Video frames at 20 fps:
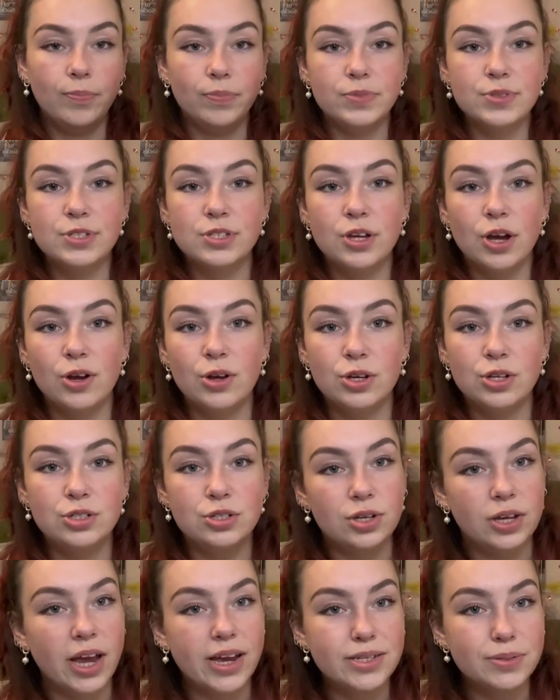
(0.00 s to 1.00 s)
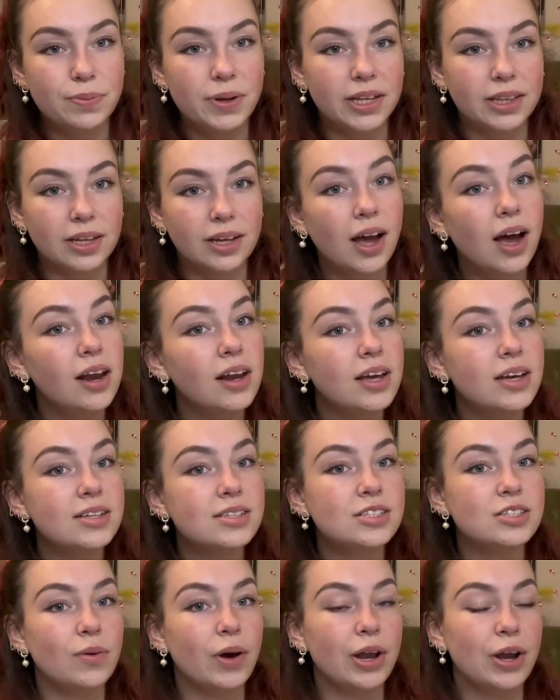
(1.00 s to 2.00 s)
So you do get to pick the colours.
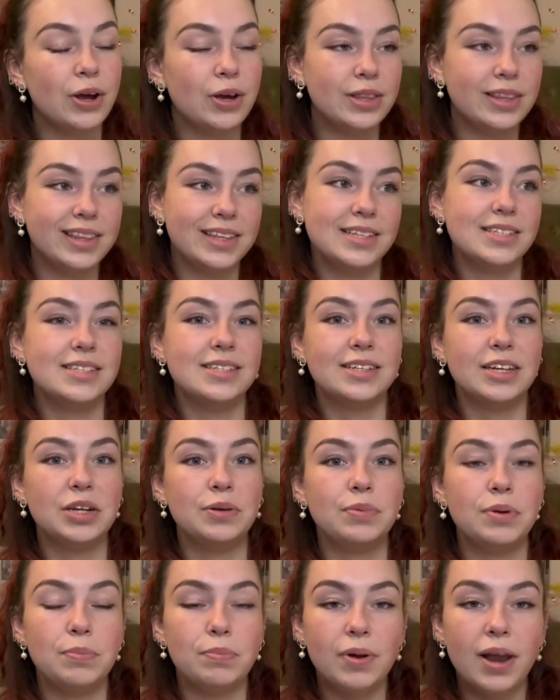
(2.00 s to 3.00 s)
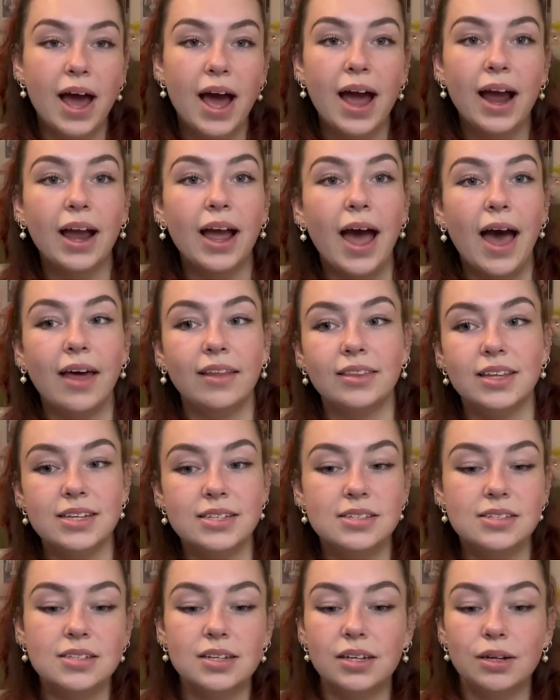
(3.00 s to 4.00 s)
So I know that this is going to be black, and this
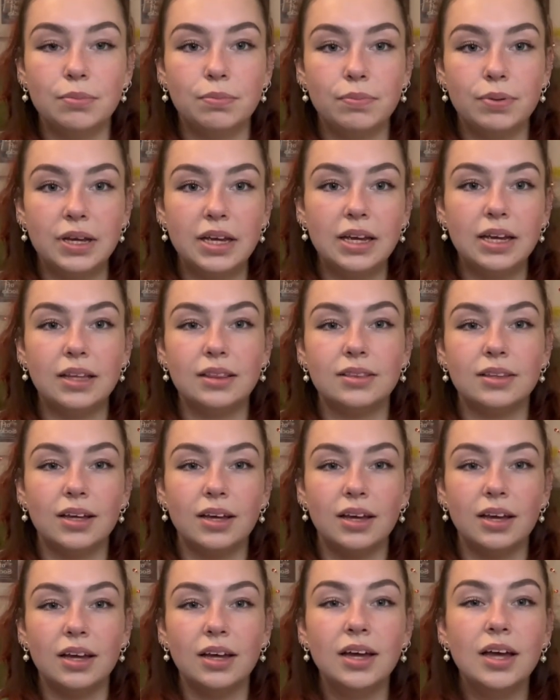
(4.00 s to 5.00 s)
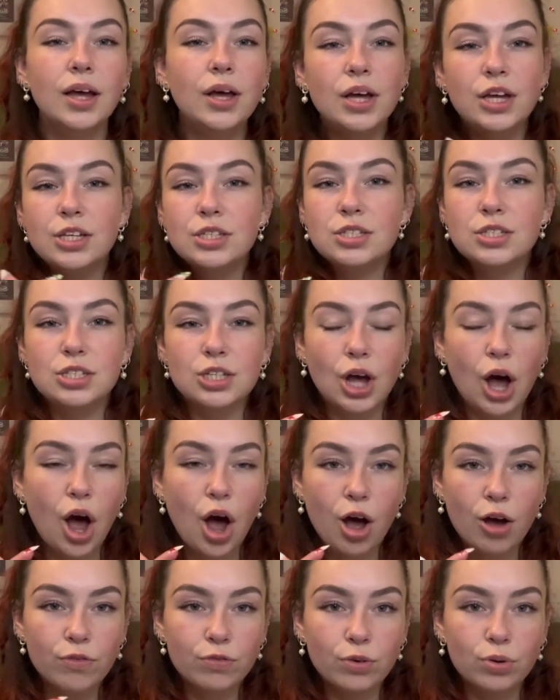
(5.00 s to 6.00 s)
is going to be the
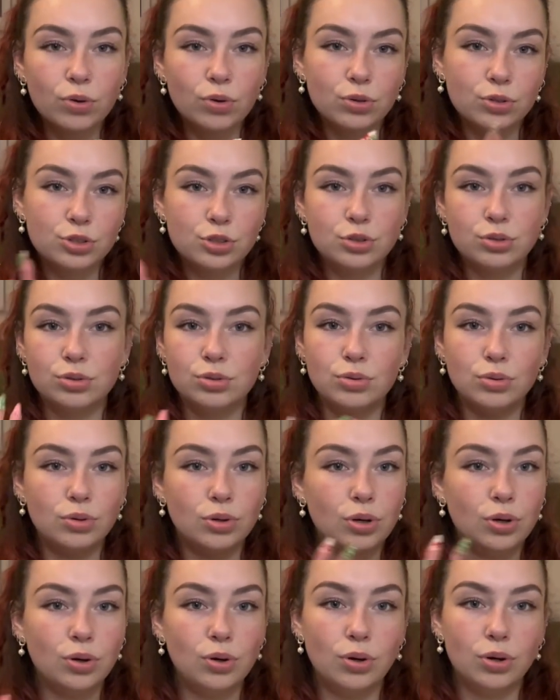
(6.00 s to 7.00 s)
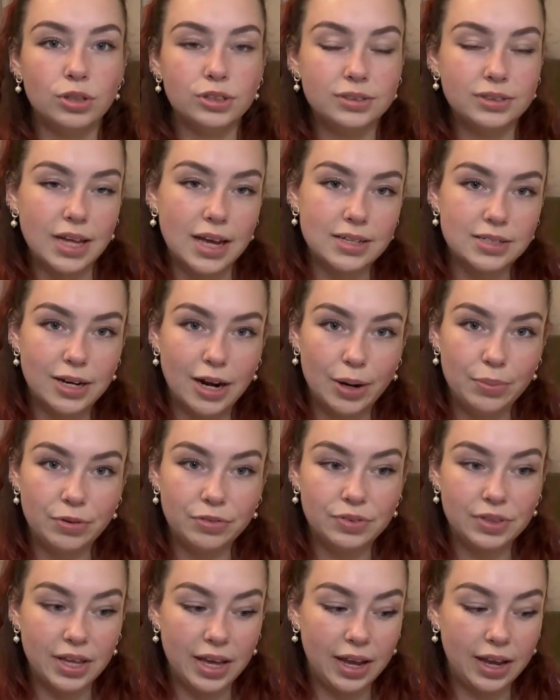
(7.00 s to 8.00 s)
scarf or shawl or that type of
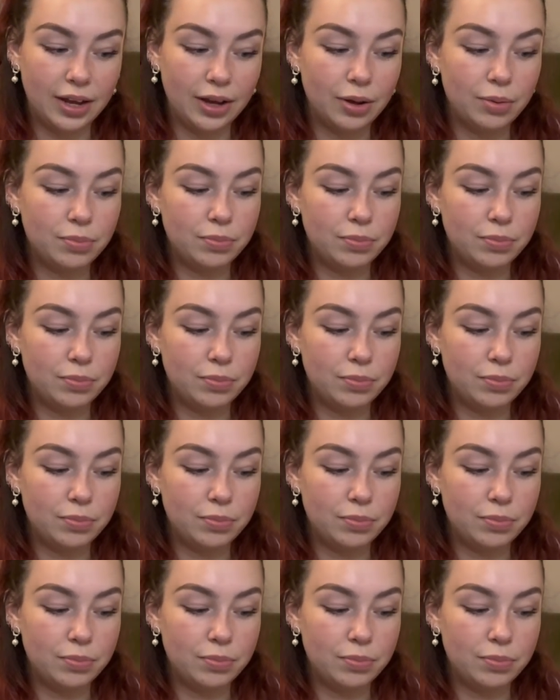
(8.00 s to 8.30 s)
thing,